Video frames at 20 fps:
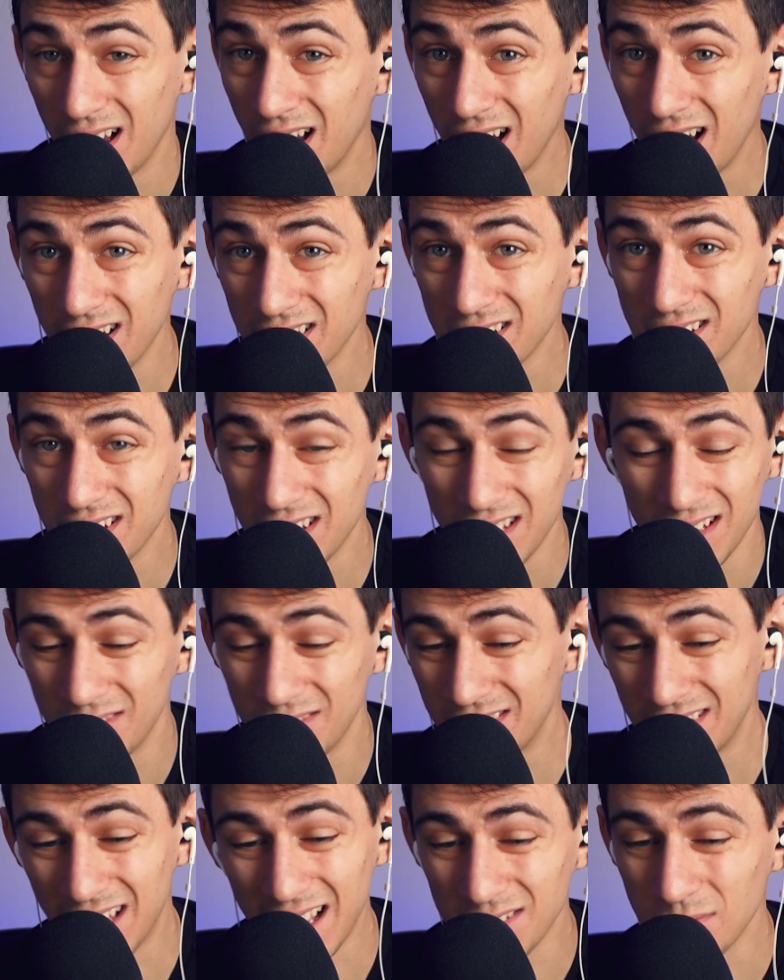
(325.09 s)
Honestly,
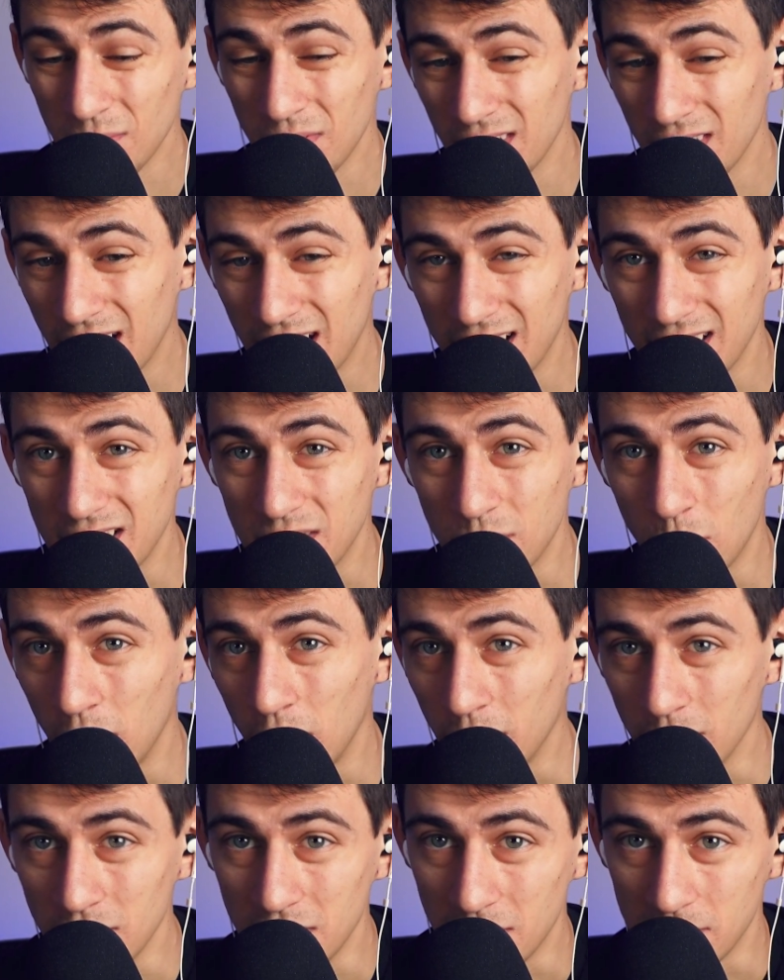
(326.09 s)
that's what a lot of these
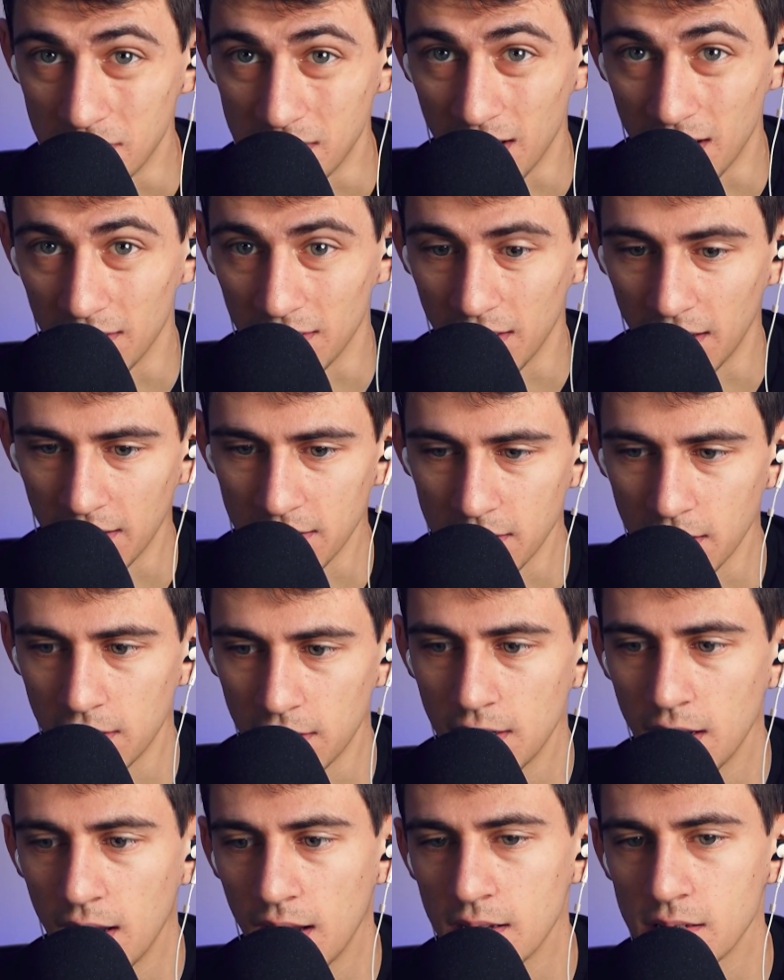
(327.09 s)
morning routines sound like. It's like,
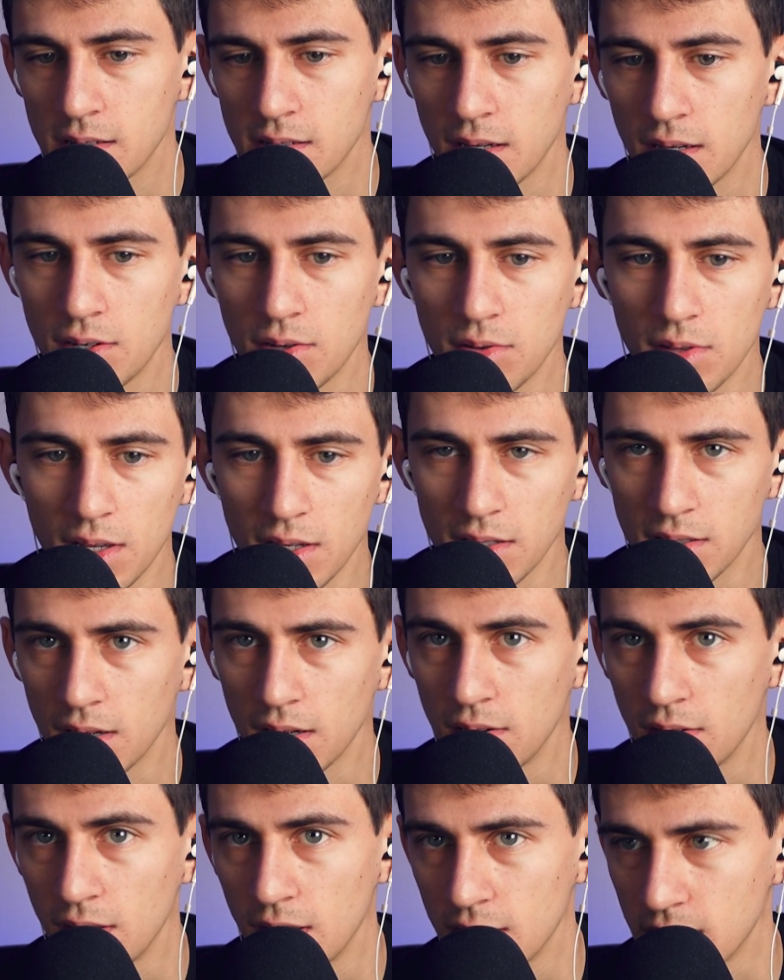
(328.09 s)
yes, I do this, I
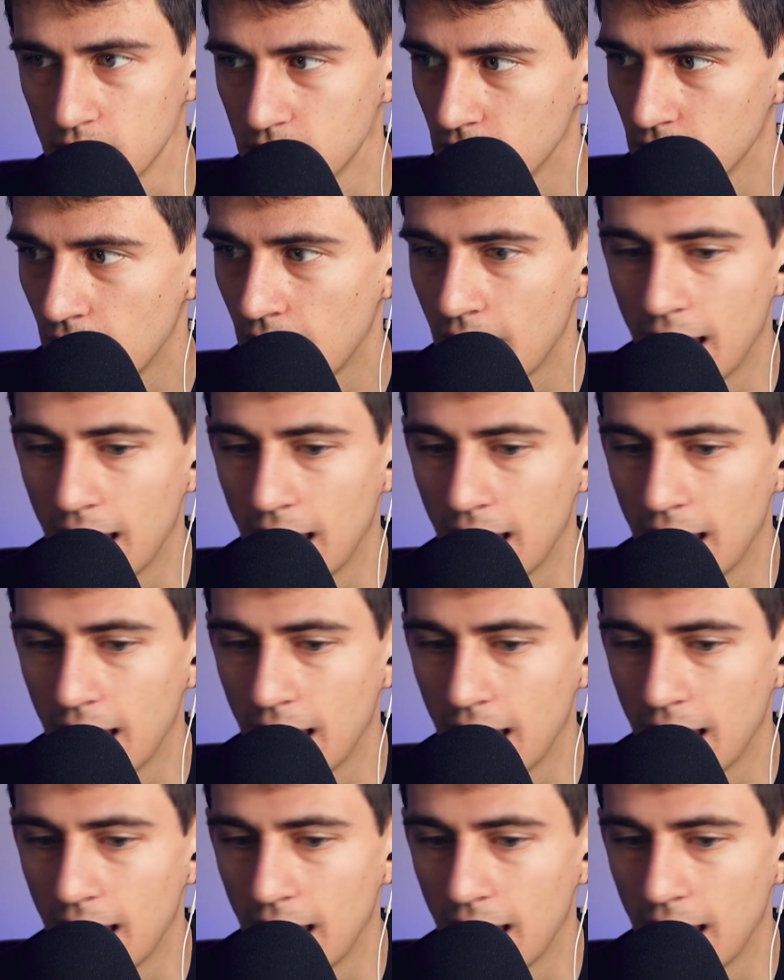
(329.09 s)
do this.